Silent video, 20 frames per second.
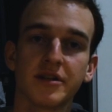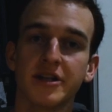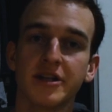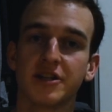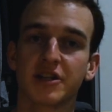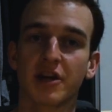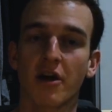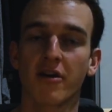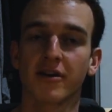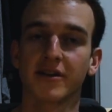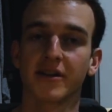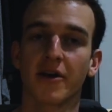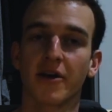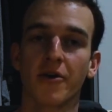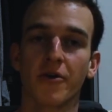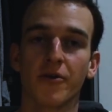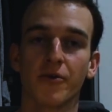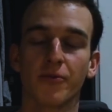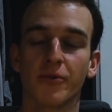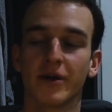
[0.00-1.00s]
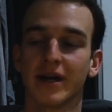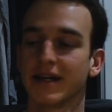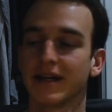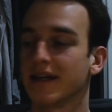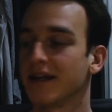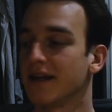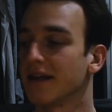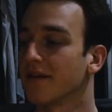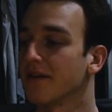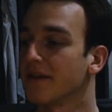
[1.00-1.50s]
each carrying their own weight
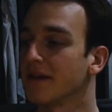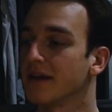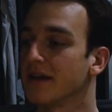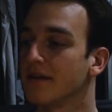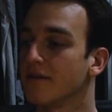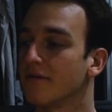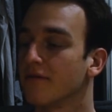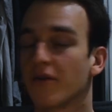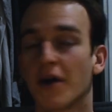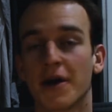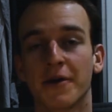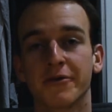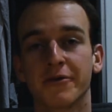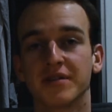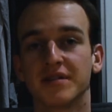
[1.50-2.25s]
in the final